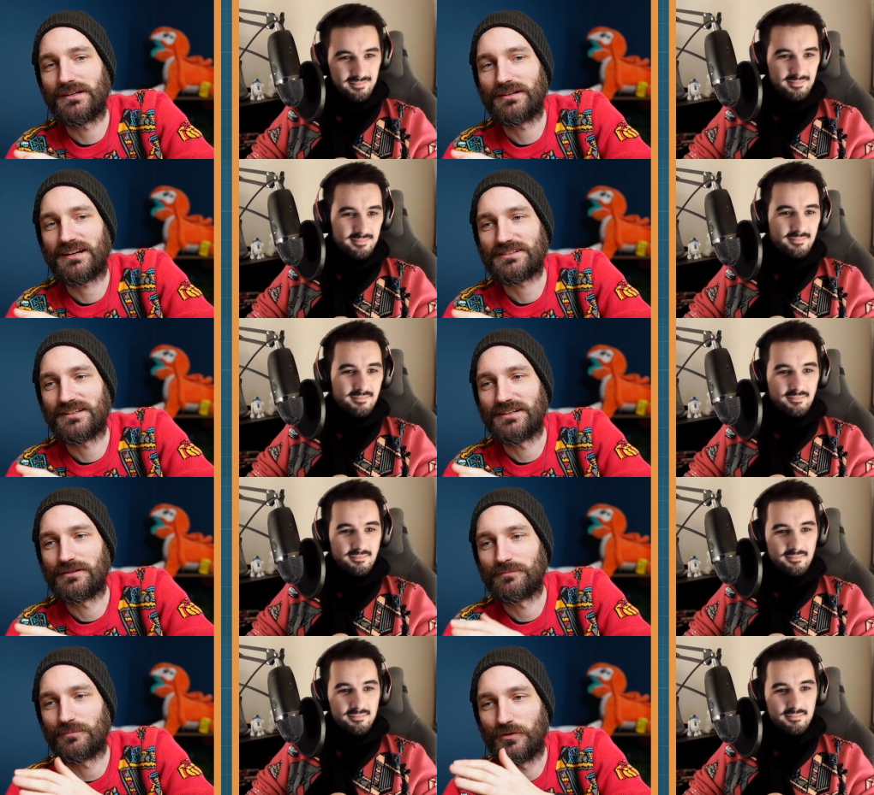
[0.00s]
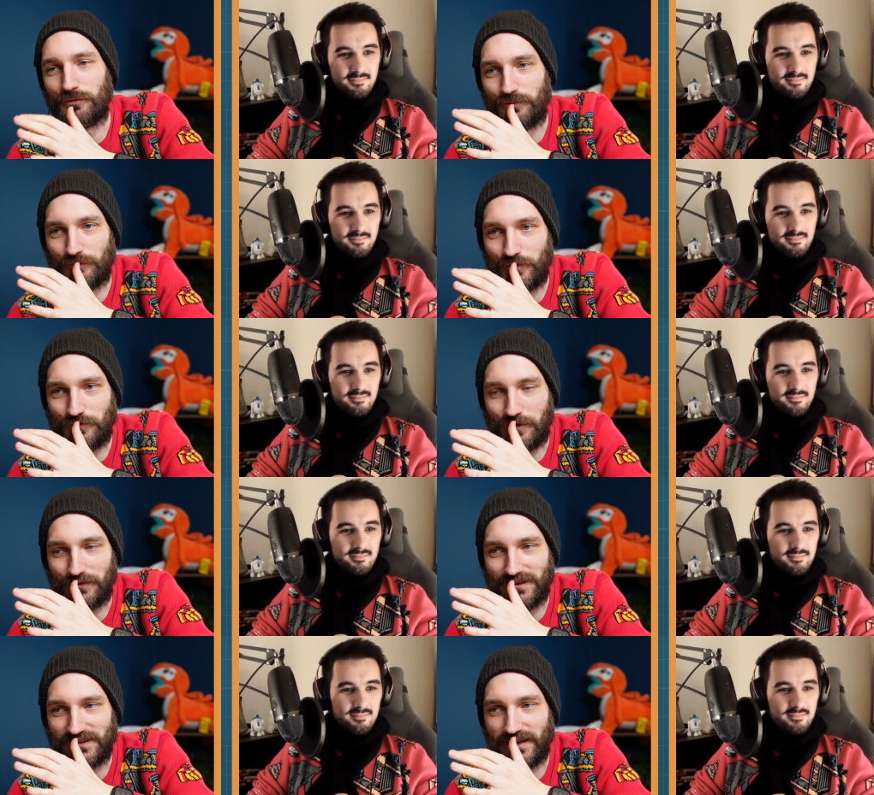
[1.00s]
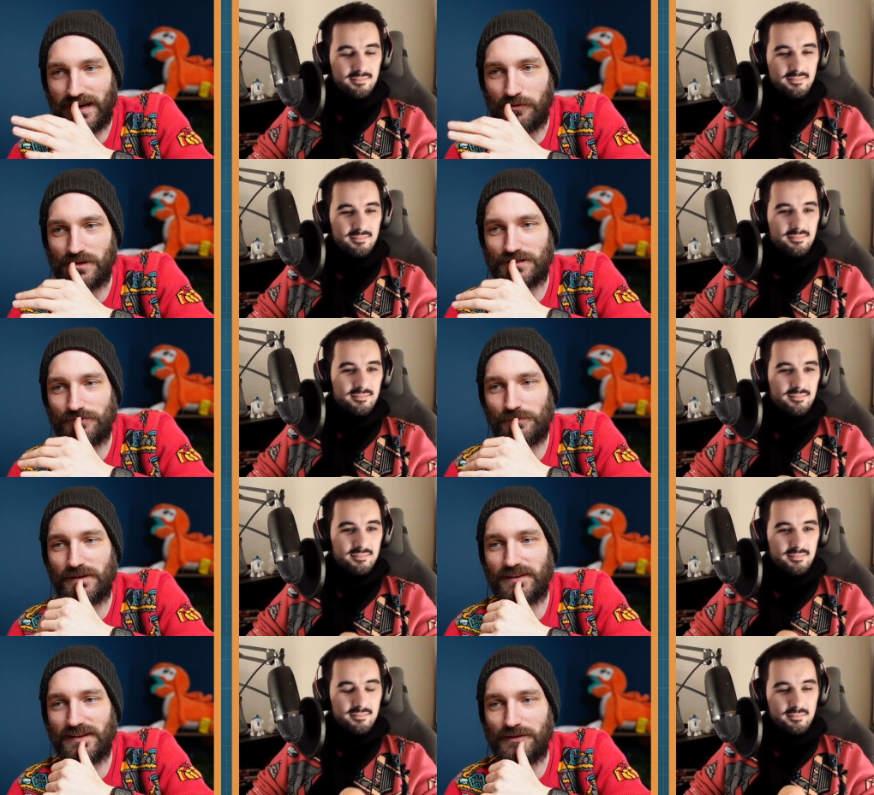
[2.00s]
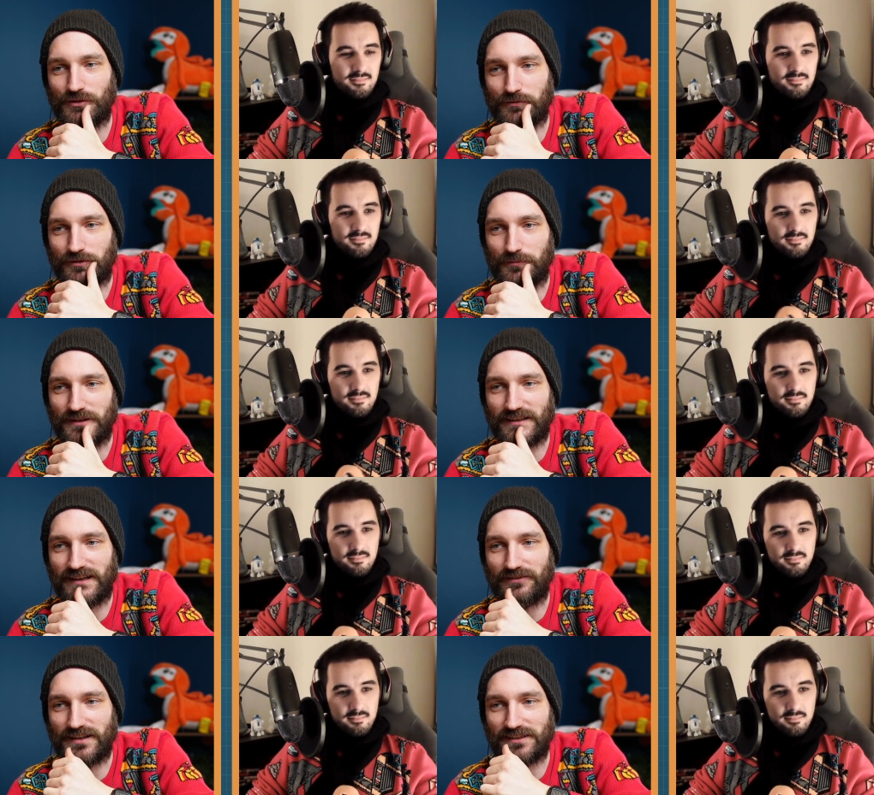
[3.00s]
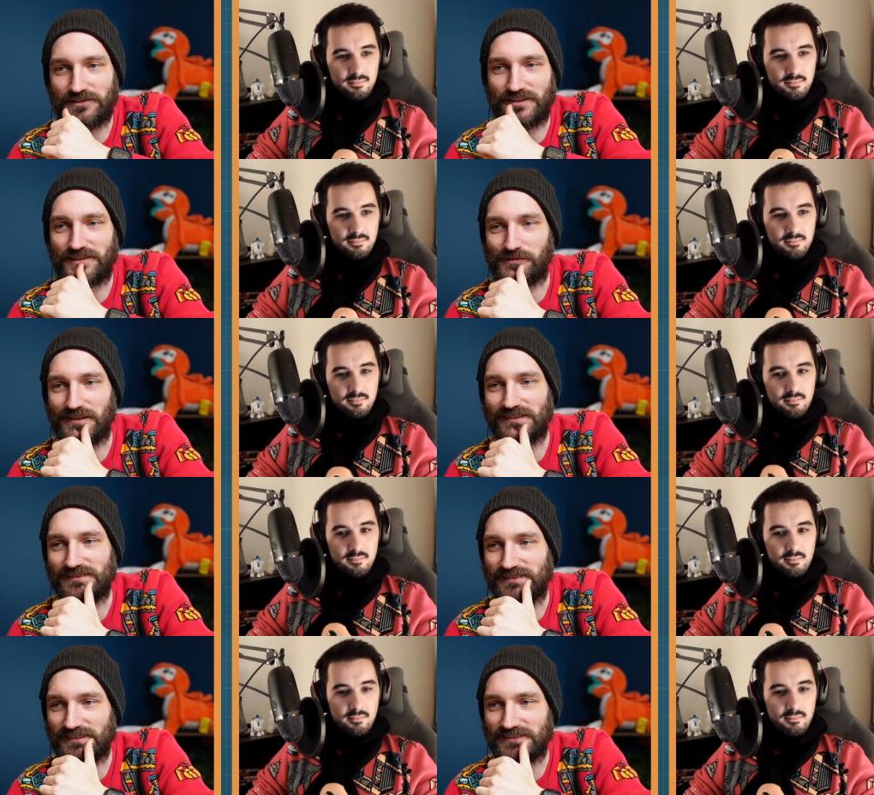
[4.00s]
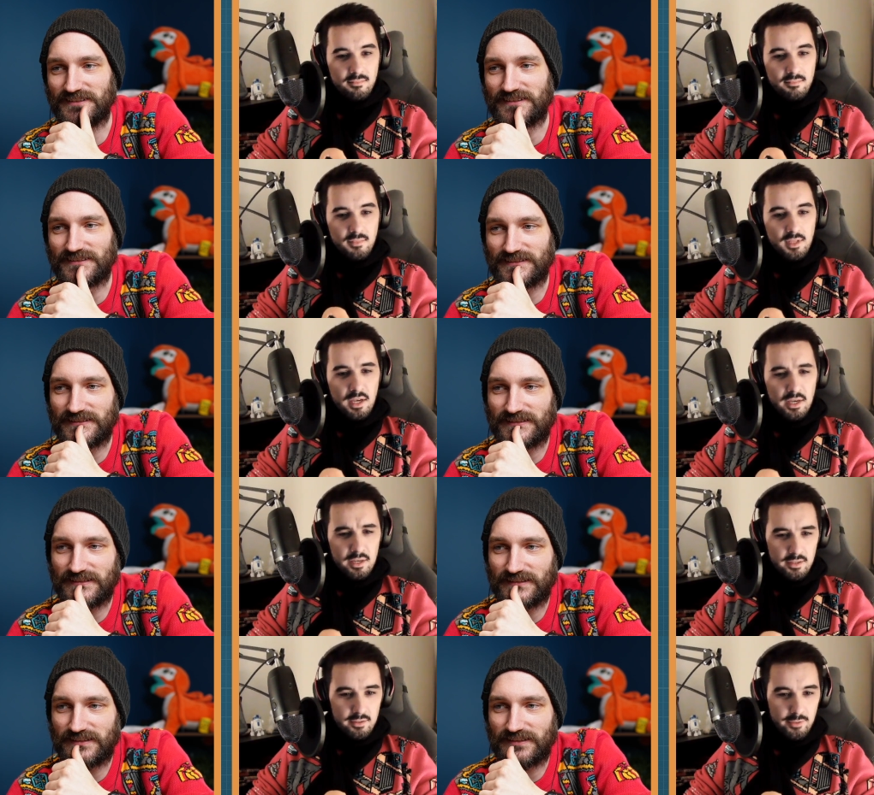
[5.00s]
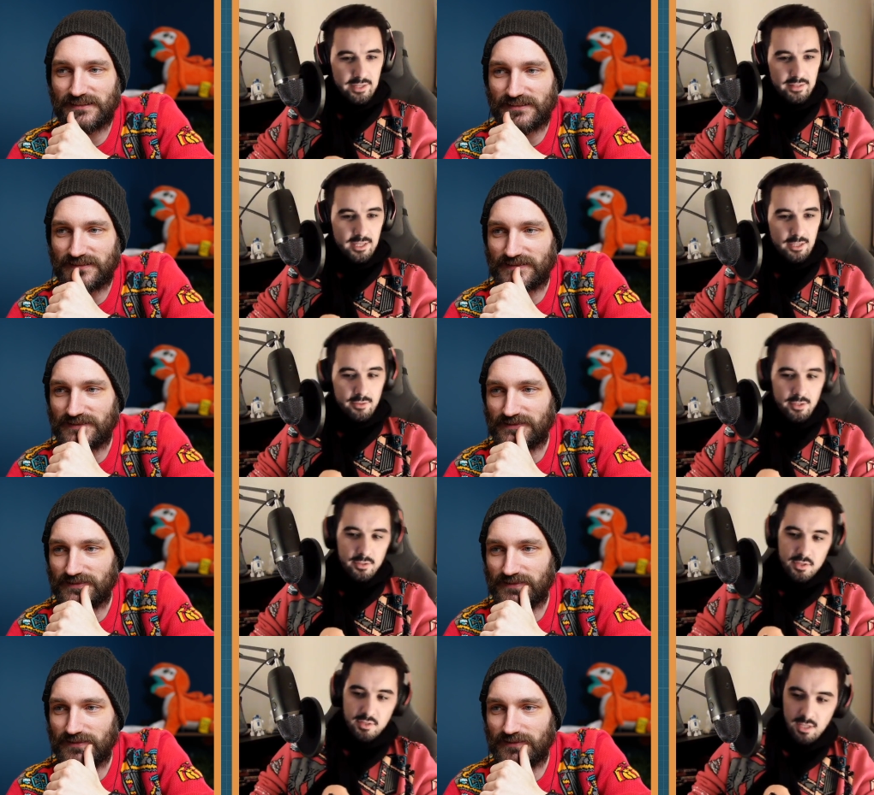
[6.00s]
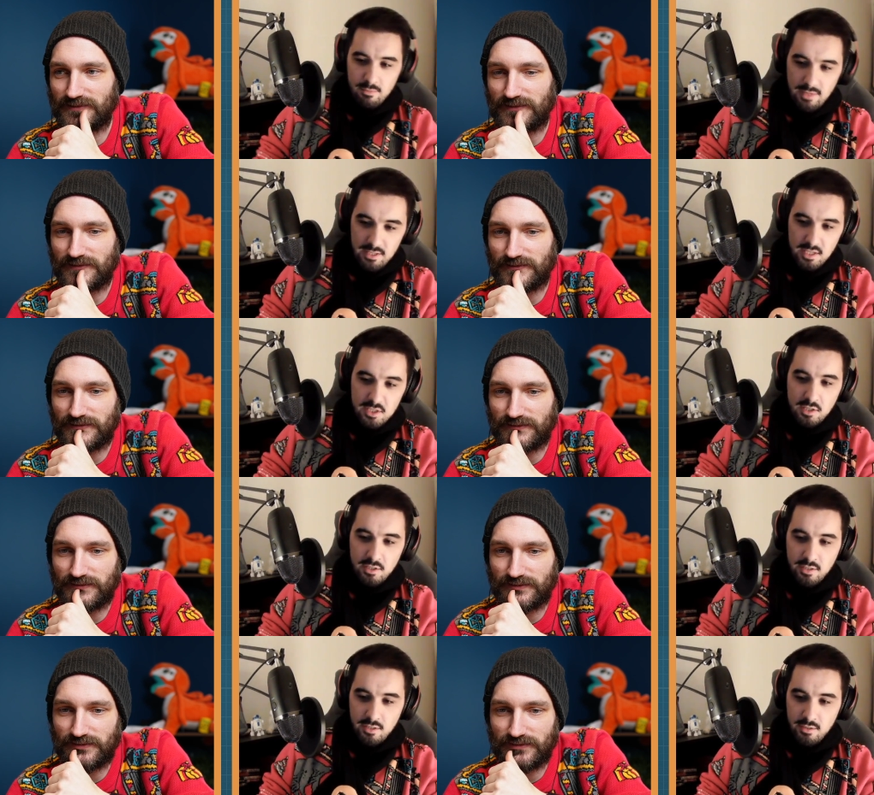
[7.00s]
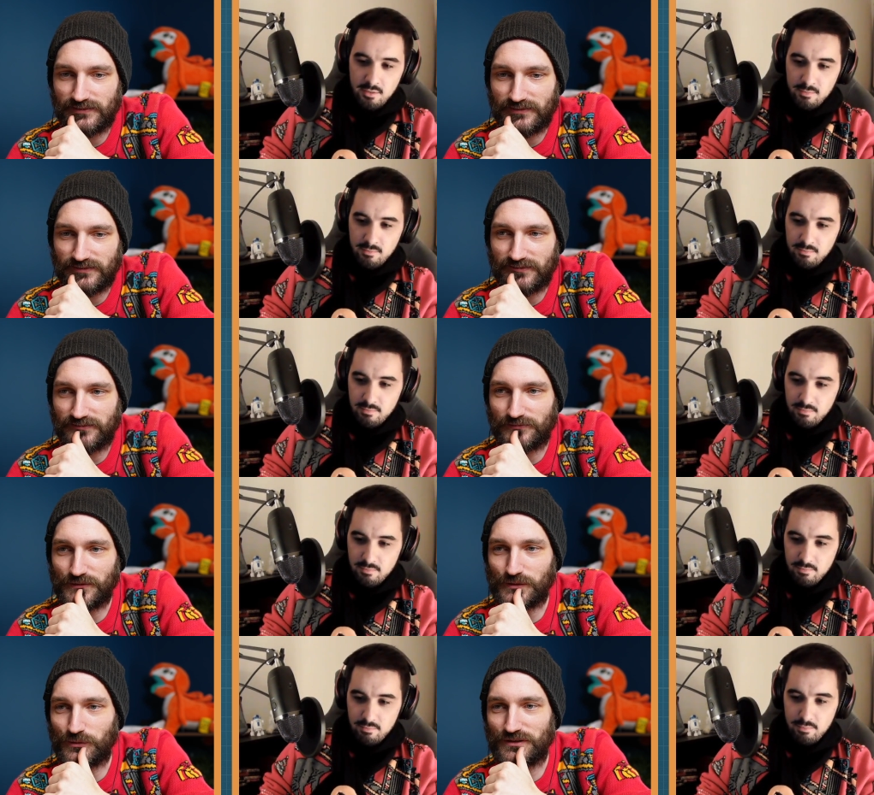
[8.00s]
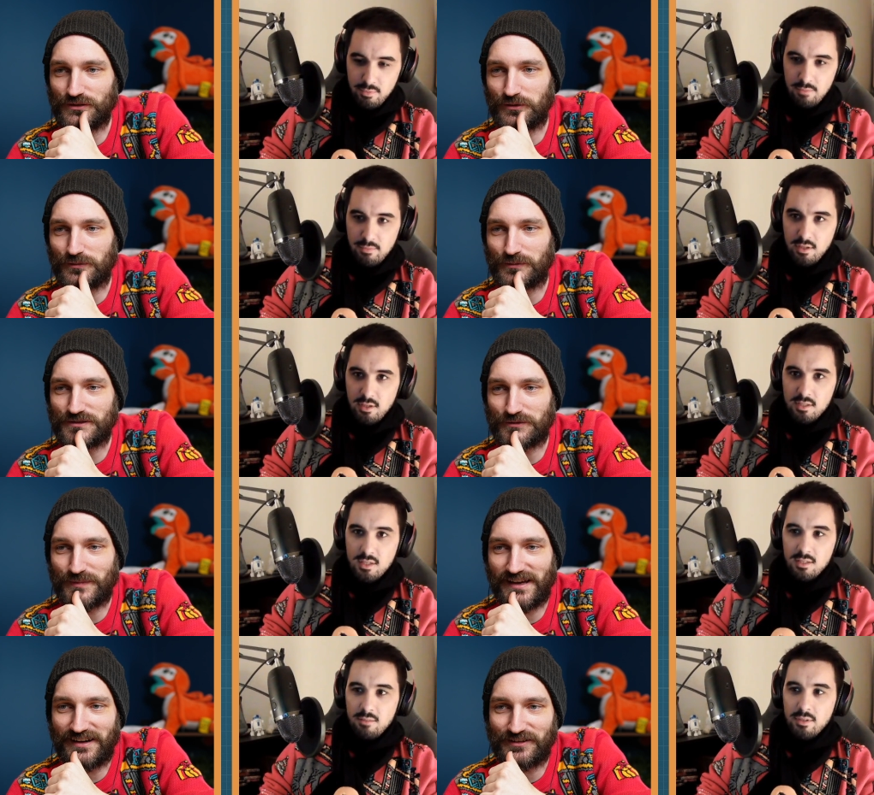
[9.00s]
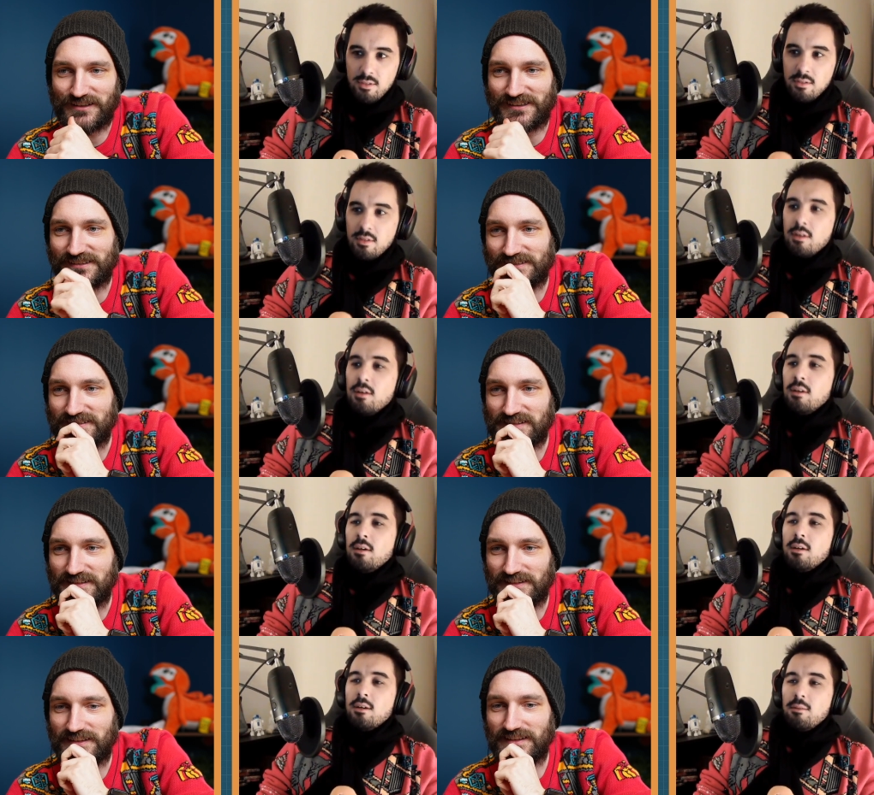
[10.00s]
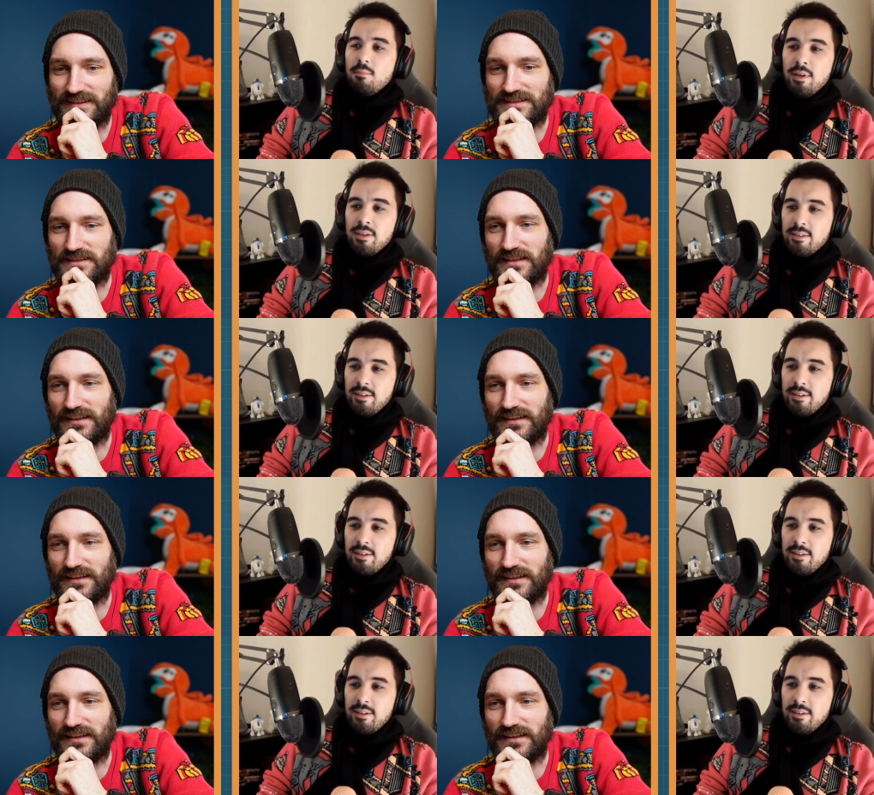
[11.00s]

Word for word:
Speaker 1: we actually move move on with this, like how much have you played the game so far, Mikael? I haven't asked you this in a while, actually.
Speaker 2: Uh, right now on Steam, let's actually. Um, what, what's your what's your man hour here? This is